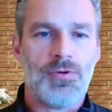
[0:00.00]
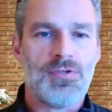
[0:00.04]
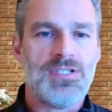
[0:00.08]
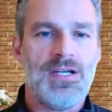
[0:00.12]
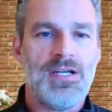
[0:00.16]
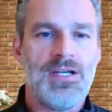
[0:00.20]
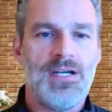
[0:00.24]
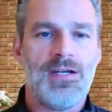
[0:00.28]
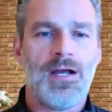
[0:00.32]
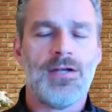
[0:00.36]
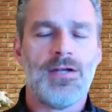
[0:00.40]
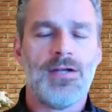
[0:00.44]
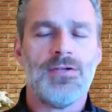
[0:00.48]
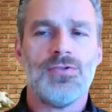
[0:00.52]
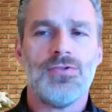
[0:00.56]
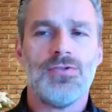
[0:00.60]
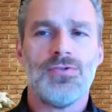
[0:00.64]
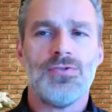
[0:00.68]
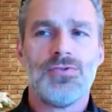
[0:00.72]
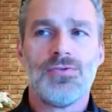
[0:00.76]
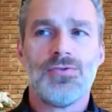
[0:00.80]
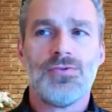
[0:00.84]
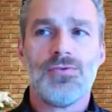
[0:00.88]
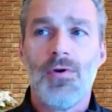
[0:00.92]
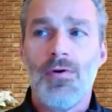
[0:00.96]
you are sitting on
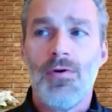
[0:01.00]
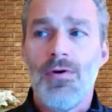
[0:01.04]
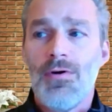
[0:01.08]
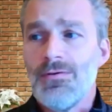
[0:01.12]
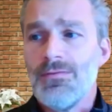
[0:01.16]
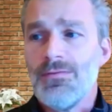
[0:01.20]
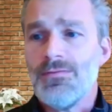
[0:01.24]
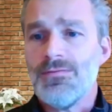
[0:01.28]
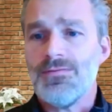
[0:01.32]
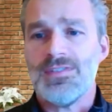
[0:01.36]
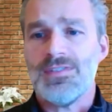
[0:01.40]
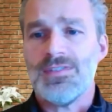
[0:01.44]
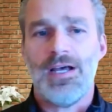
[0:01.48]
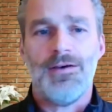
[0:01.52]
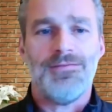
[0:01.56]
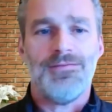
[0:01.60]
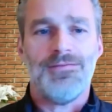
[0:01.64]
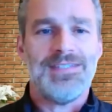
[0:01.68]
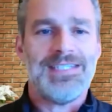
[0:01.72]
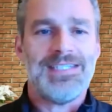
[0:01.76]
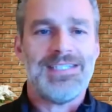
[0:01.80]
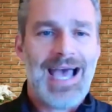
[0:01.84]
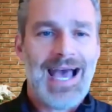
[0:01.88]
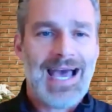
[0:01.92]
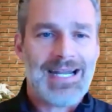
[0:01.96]
troves of
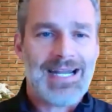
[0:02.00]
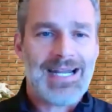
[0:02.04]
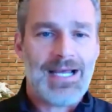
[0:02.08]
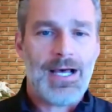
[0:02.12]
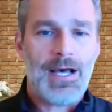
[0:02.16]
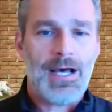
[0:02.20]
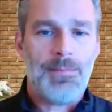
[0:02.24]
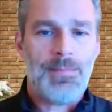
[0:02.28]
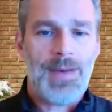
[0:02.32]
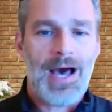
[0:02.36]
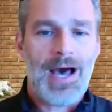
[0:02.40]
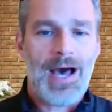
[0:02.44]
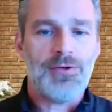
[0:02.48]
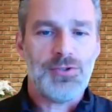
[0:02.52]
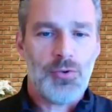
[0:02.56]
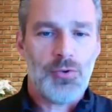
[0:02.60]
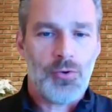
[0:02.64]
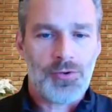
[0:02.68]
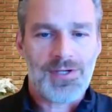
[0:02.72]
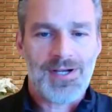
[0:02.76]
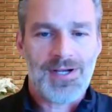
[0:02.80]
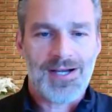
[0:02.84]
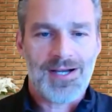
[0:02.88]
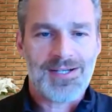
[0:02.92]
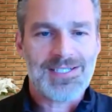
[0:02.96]
data about
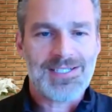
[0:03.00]
your